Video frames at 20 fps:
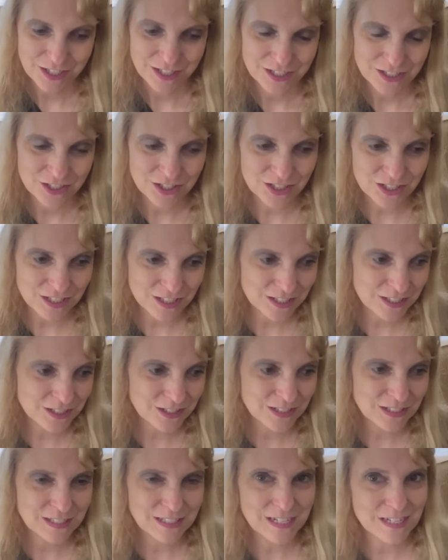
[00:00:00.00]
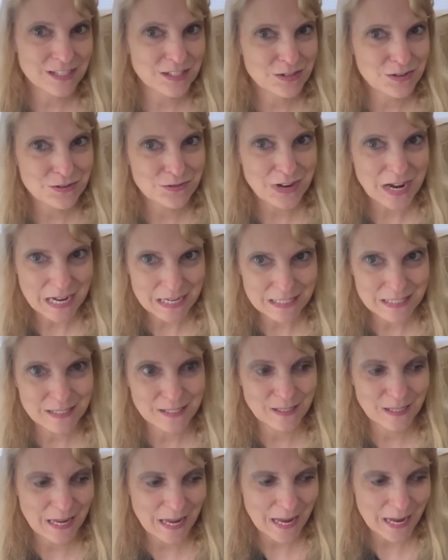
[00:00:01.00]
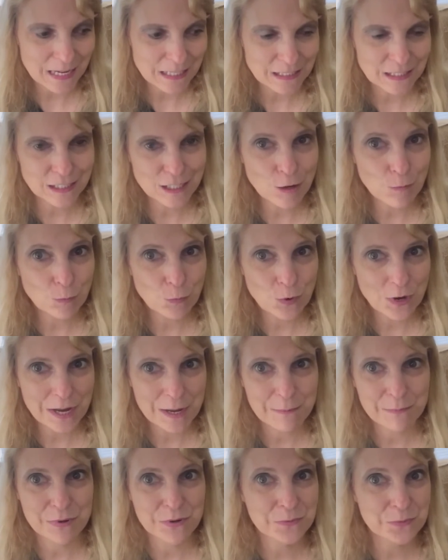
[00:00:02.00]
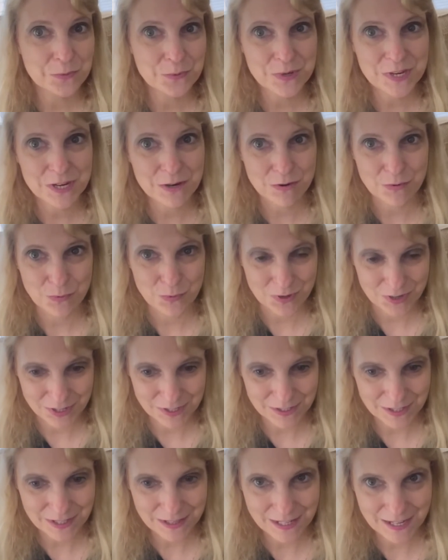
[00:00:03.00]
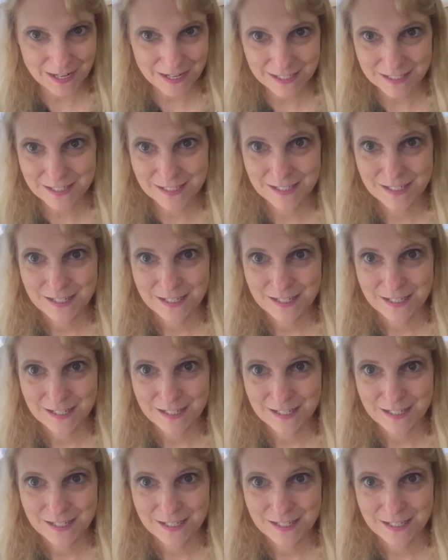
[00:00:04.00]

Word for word: She still does harass the cat somewhat, but we are working on that.